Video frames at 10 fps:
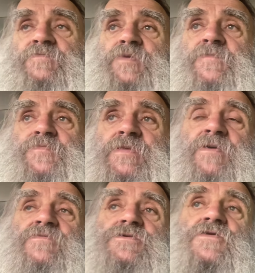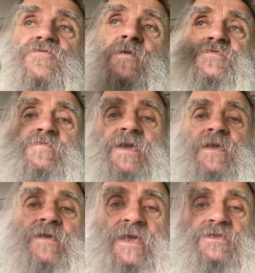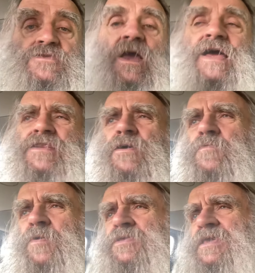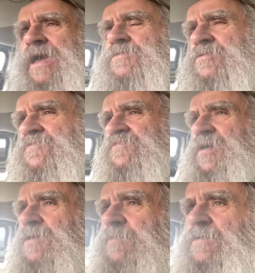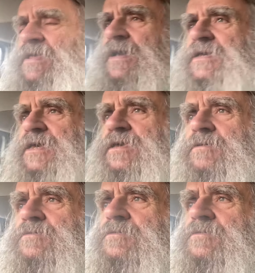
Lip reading: but if she drops me in the... Ah, no, but go there, fuck about with that key.